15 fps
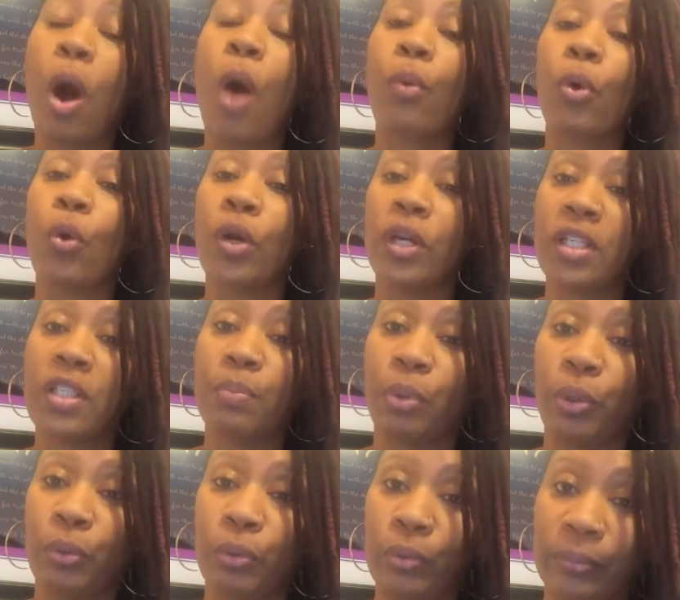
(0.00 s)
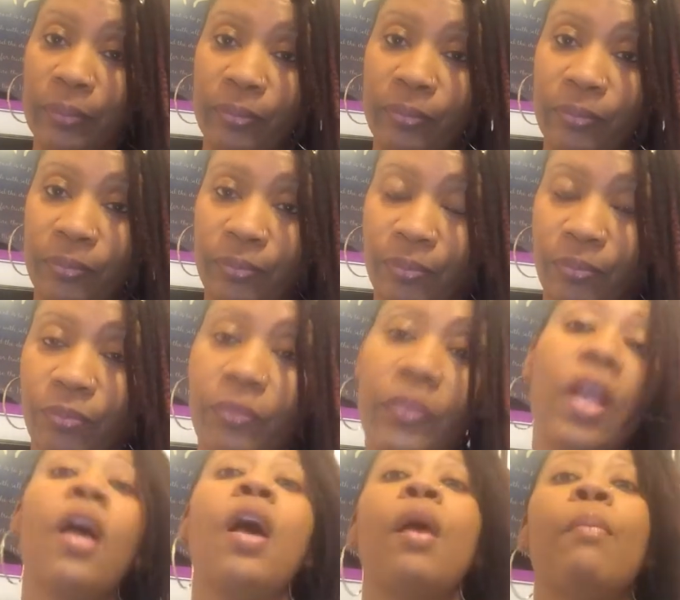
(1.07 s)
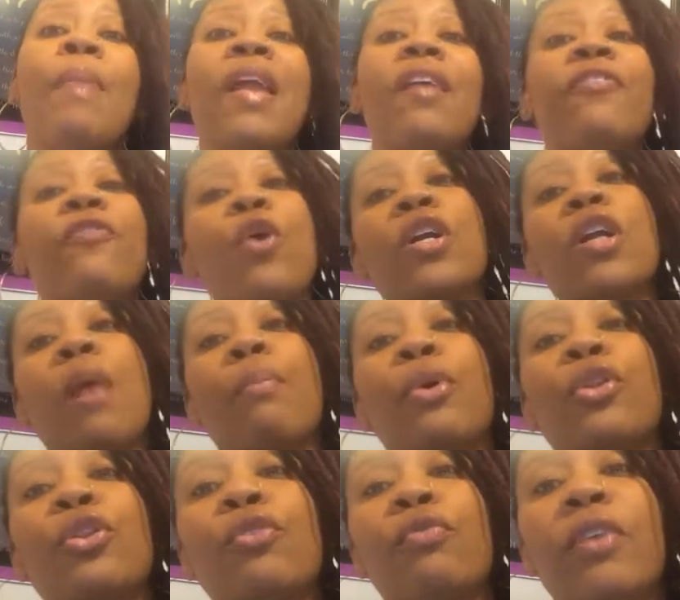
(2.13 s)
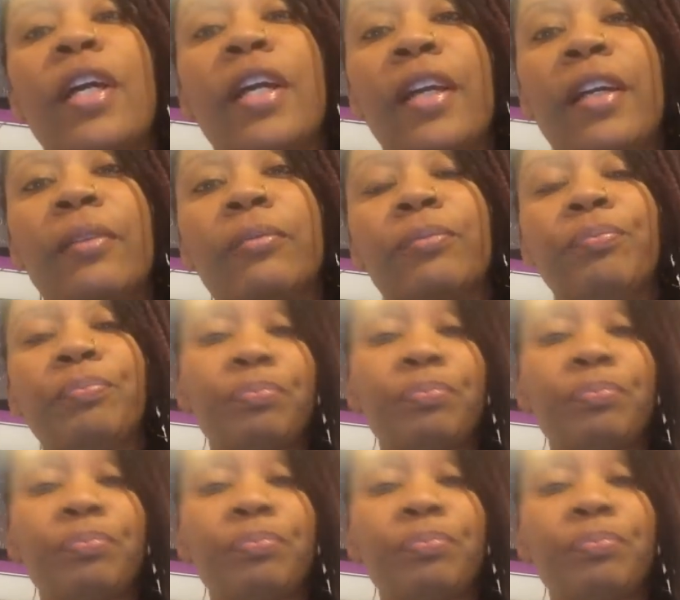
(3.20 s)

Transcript: while we're on this boat. Metaphor number 3.